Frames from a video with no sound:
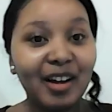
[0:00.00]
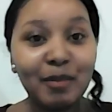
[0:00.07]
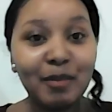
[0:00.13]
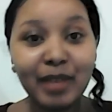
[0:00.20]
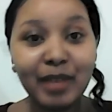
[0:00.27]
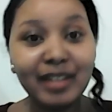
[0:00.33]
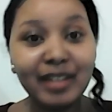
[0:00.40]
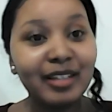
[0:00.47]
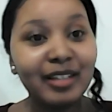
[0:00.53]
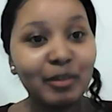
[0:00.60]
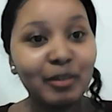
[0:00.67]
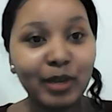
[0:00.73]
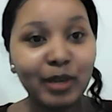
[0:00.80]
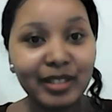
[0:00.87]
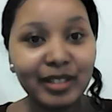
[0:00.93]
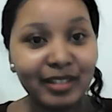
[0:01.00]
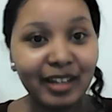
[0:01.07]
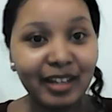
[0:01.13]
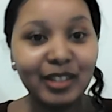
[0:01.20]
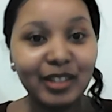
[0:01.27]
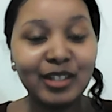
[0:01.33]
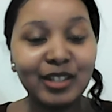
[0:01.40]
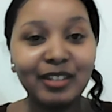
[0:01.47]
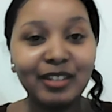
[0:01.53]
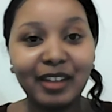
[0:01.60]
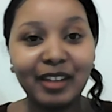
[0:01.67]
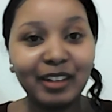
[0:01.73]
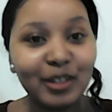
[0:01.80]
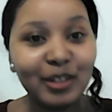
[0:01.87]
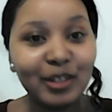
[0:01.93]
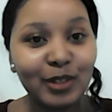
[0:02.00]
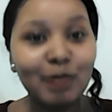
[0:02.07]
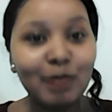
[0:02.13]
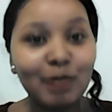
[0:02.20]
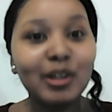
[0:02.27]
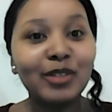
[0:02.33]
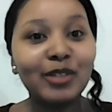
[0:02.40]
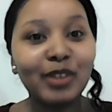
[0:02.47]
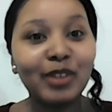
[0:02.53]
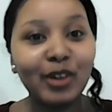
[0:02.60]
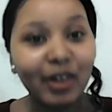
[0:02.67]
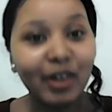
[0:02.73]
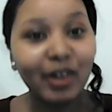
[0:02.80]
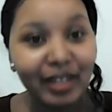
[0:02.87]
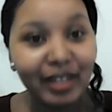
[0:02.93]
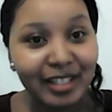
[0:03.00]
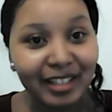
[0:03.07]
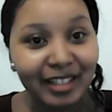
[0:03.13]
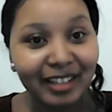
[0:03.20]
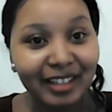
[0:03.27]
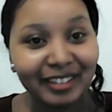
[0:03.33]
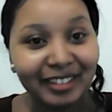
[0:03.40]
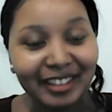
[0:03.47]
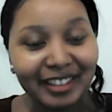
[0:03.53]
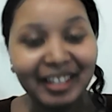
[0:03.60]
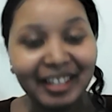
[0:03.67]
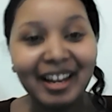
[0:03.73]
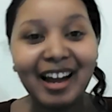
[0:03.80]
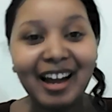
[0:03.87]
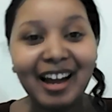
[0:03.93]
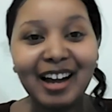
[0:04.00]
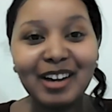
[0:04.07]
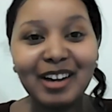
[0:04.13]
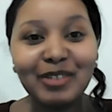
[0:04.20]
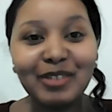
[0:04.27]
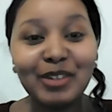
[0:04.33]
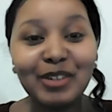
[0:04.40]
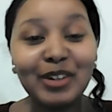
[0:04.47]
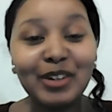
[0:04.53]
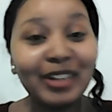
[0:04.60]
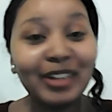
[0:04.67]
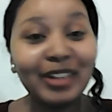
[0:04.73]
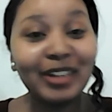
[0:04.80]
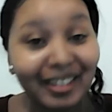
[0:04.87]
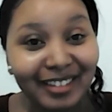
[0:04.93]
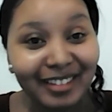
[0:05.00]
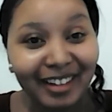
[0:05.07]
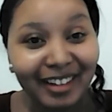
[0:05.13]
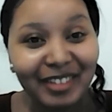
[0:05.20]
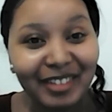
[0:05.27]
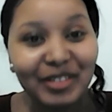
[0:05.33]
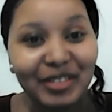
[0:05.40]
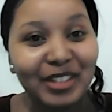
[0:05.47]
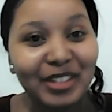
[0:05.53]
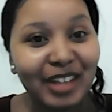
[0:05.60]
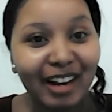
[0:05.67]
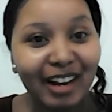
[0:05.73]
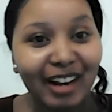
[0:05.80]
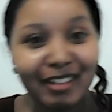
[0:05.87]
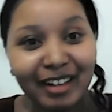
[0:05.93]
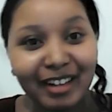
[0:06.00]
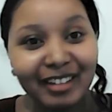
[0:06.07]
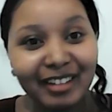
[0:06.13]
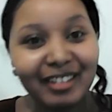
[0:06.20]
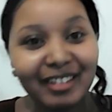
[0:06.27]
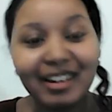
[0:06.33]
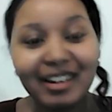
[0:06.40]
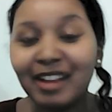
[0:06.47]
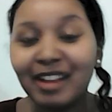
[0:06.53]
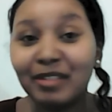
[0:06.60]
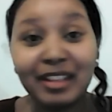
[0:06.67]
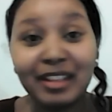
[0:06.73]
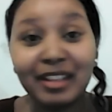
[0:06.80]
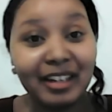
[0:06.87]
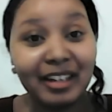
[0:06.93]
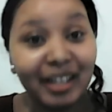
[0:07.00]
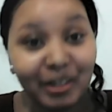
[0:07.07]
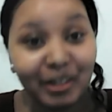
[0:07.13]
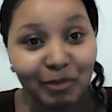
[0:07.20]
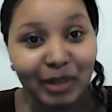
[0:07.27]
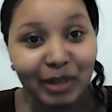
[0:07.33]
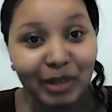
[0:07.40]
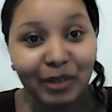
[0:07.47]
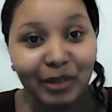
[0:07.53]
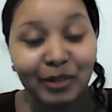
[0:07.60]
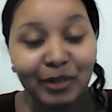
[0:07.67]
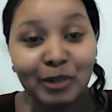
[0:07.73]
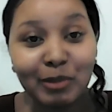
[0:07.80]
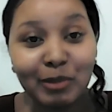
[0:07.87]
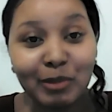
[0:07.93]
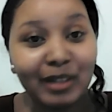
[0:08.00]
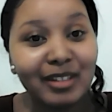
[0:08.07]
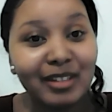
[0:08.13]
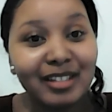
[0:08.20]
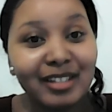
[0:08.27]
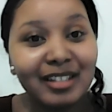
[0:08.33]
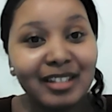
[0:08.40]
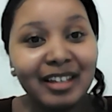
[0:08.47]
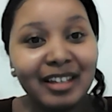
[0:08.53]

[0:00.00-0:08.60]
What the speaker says: Amazing presentation. Thank you so much for your honesty, for your candor, for sharing everything that you've been through, because